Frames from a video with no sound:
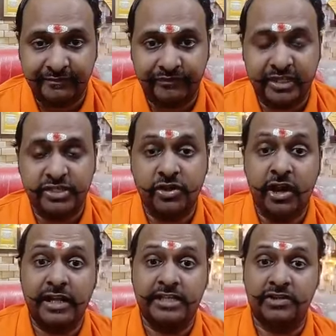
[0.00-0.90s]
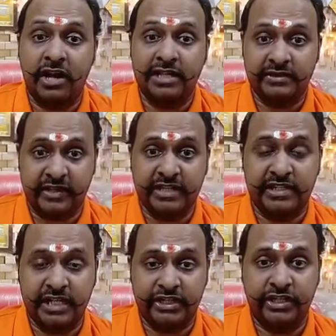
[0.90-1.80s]
It's called as knowledge
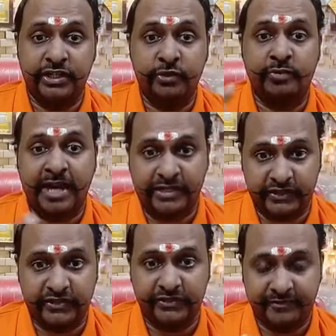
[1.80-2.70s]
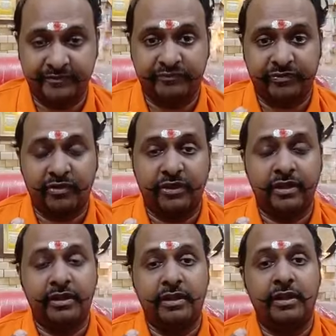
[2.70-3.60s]
translation into practice.
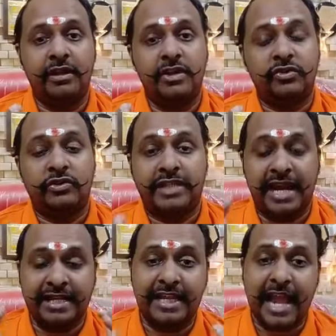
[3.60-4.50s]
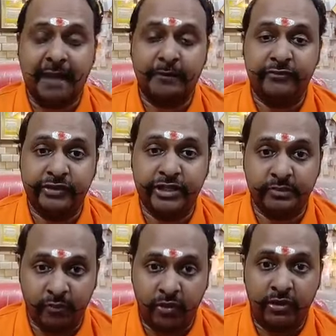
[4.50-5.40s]
Okay, so that gap, if it is
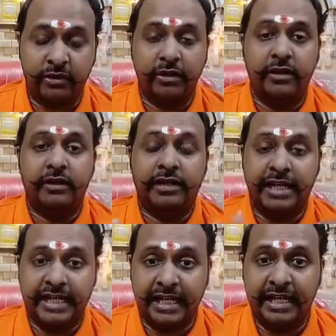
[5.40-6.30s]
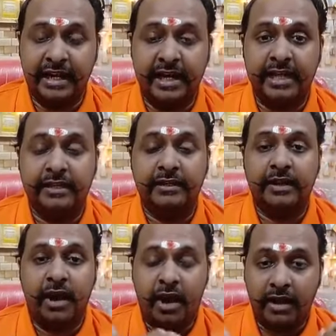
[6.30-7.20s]
more clinical learning
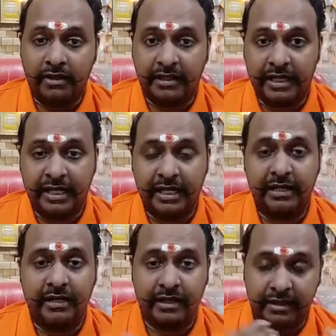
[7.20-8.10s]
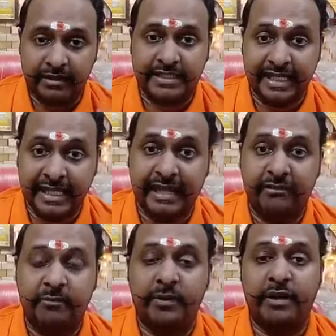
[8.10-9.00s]
or clinical skill
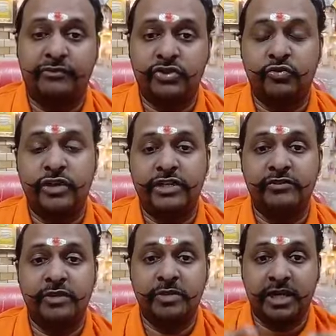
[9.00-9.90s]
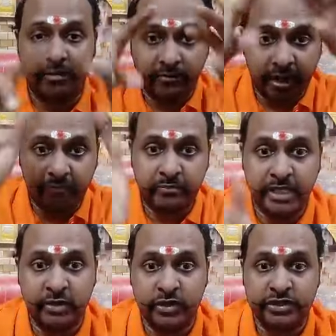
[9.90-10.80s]
development of the students, will become a
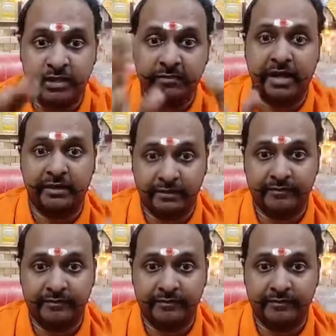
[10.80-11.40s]
big question mark.